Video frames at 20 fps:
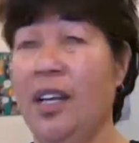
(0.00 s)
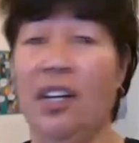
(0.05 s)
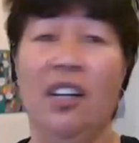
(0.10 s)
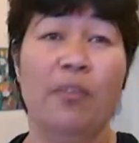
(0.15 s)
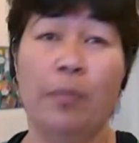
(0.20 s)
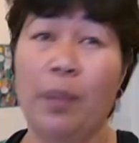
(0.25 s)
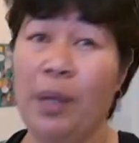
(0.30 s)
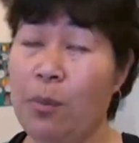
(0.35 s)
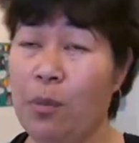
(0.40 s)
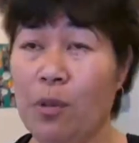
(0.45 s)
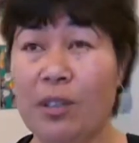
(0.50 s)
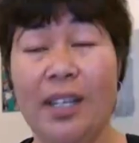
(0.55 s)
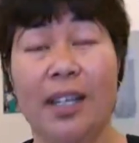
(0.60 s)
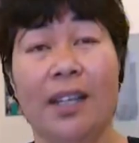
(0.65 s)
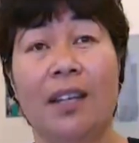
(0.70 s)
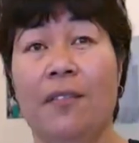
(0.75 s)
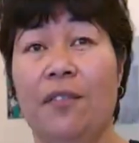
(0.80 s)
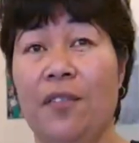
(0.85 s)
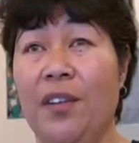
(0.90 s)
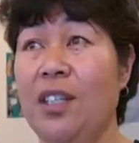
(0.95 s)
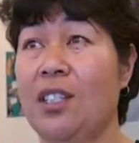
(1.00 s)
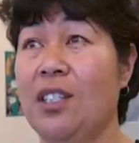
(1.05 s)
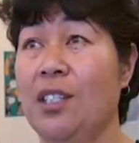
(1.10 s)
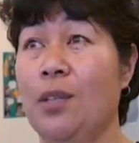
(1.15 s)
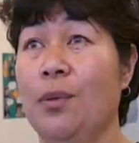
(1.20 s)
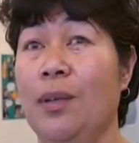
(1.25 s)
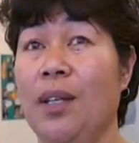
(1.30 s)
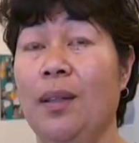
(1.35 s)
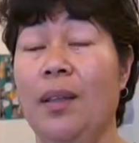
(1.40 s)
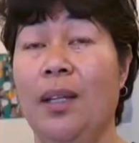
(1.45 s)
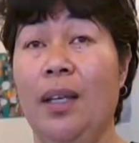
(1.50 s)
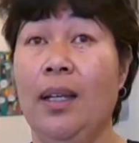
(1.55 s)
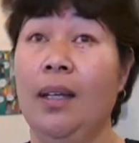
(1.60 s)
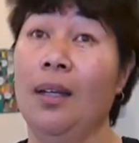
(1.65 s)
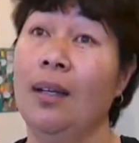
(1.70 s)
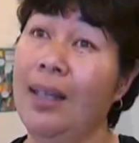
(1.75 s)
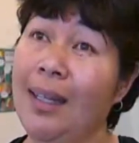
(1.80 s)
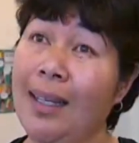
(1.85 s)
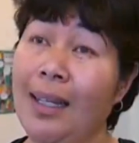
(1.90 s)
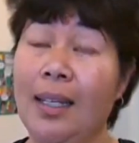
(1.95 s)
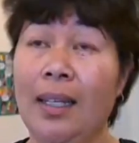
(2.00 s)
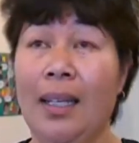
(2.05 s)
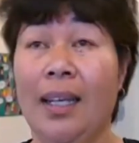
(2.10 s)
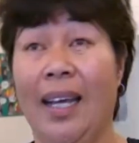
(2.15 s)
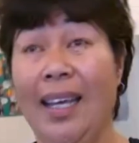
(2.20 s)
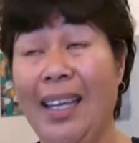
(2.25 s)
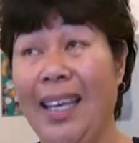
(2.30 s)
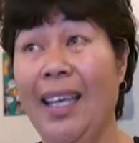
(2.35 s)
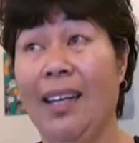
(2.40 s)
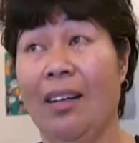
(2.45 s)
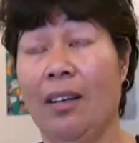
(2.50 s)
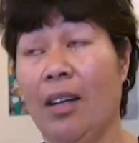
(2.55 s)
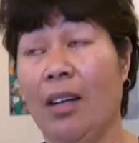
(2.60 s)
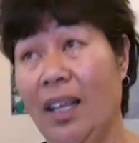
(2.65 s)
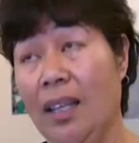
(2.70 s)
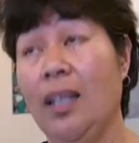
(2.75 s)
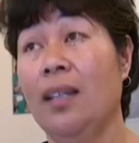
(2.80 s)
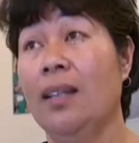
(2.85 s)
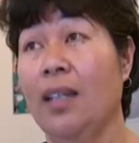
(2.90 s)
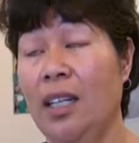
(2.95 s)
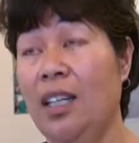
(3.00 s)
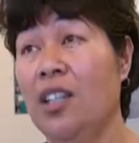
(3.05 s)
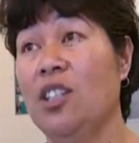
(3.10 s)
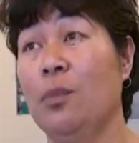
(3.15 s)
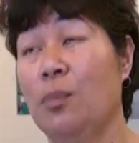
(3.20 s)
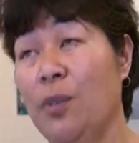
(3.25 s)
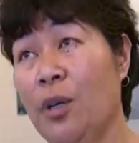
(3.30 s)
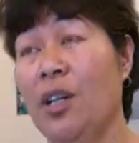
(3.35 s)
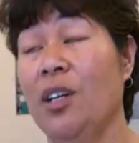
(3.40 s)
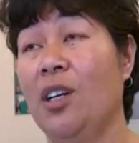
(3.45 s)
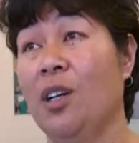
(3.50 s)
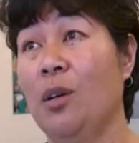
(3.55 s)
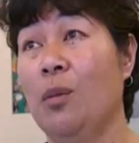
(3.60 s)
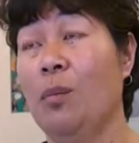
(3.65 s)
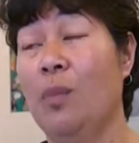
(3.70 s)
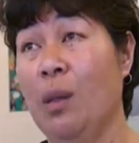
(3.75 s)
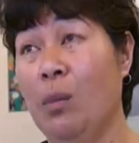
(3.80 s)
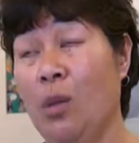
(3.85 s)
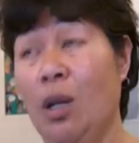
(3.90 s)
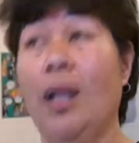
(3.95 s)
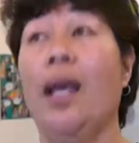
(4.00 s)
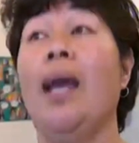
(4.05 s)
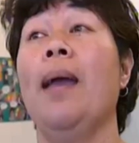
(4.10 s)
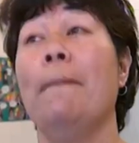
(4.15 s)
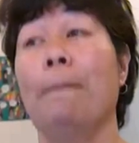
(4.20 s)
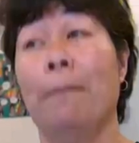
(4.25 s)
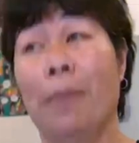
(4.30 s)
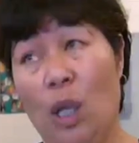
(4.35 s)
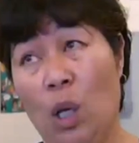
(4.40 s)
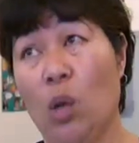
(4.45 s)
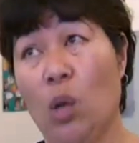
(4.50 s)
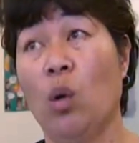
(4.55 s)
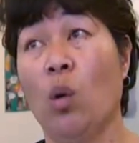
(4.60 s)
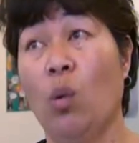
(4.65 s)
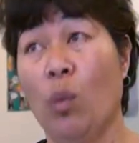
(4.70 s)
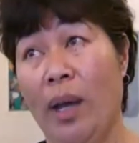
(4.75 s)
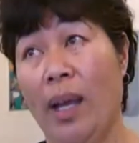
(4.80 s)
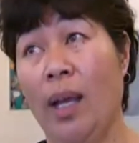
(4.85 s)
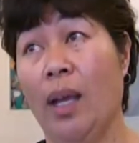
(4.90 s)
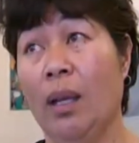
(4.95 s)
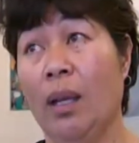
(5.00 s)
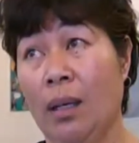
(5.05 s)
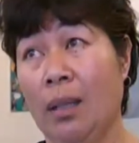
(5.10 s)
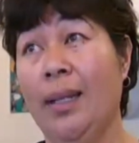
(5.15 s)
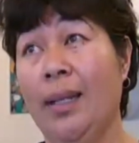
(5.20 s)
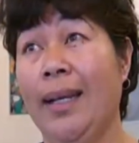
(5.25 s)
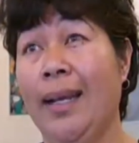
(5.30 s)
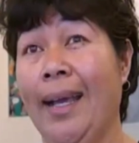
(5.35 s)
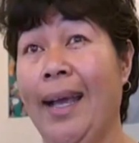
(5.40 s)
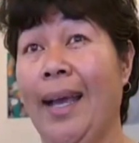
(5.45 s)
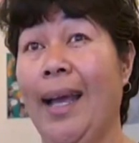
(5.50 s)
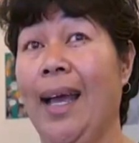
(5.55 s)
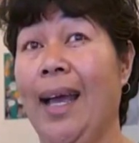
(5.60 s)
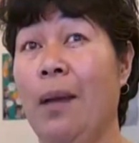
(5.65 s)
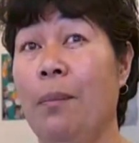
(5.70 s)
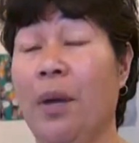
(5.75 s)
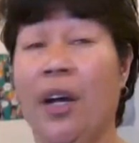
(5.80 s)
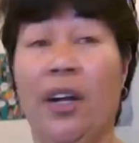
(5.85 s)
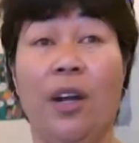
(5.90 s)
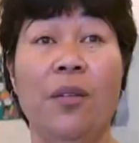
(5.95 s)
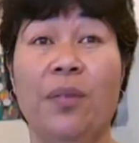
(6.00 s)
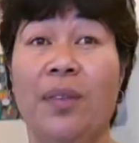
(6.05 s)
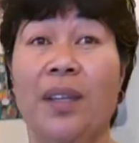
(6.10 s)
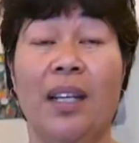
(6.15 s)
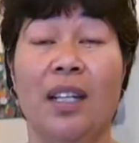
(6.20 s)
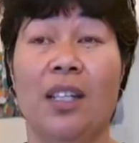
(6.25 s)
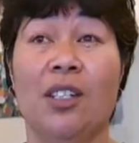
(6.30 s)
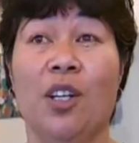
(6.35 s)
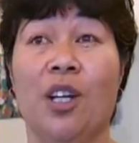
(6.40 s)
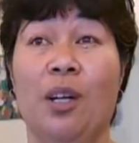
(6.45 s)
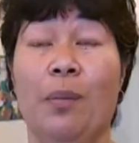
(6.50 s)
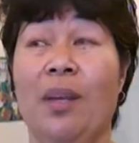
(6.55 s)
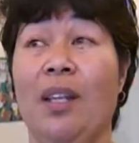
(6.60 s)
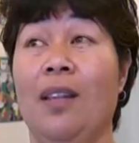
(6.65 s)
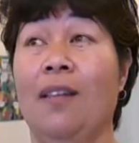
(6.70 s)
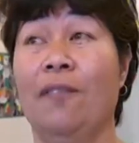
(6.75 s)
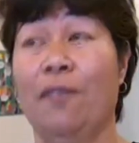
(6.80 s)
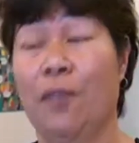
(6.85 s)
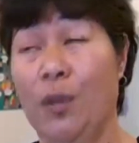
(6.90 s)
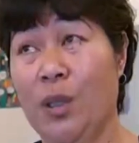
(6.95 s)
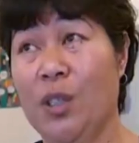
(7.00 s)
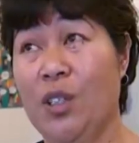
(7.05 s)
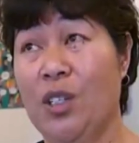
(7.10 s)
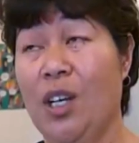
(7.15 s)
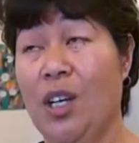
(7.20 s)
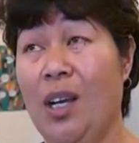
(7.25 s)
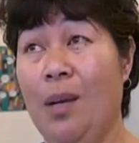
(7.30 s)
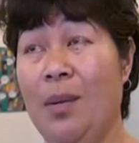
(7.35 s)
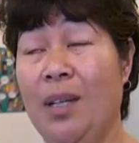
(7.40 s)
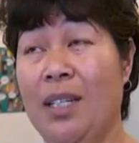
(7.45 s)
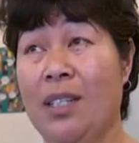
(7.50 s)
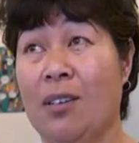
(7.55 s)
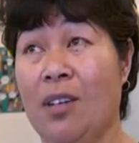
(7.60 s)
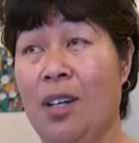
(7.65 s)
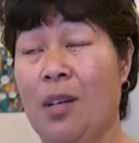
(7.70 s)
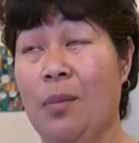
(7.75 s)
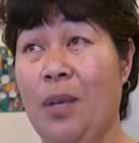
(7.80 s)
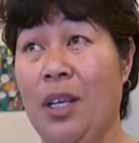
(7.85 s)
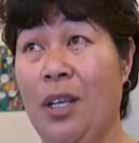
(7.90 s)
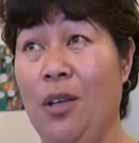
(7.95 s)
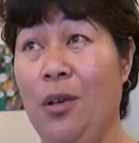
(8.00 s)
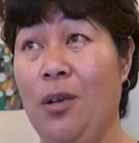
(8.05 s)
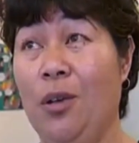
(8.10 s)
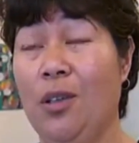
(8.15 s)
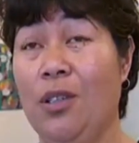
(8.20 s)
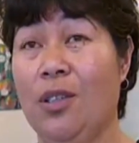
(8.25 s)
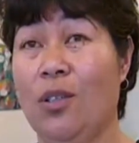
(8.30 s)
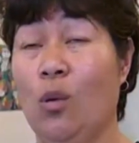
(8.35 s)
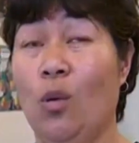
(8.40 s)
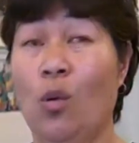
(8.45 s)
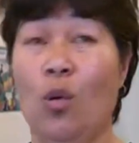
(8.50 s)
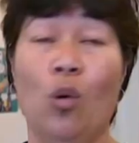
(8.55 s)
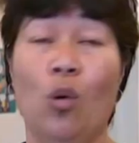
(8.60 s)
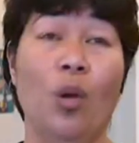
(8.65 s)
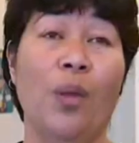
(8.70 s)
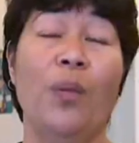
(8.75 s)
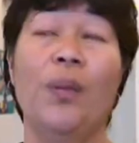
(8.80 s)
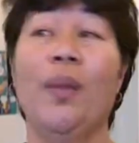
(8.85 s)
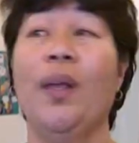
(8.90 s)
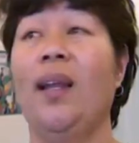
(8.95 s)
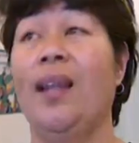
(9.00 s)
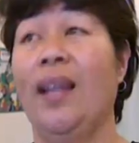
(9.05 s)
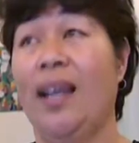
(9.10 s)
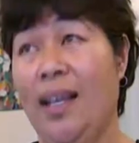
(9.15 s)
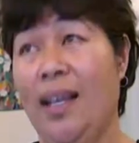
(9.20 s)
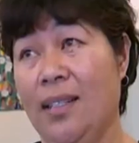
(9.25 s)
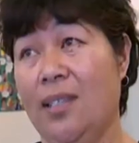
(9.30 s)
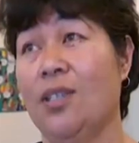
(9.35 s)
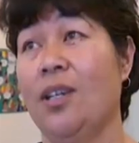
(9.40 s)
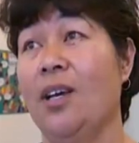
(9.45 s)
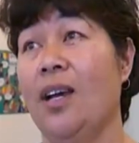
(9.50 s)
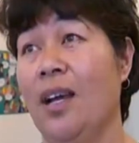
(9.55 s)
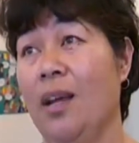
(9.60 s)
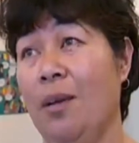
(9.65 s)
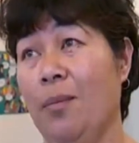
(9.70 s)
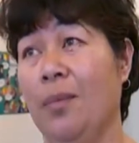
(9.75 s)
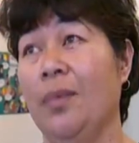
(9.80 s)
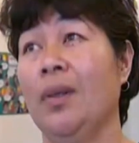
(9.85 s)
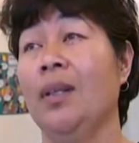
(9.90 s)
And if people take offence to it, then, again, I think they need to put it in a bubble and blow it away. I don't think it's going to be the first time it's going to be used or the last time.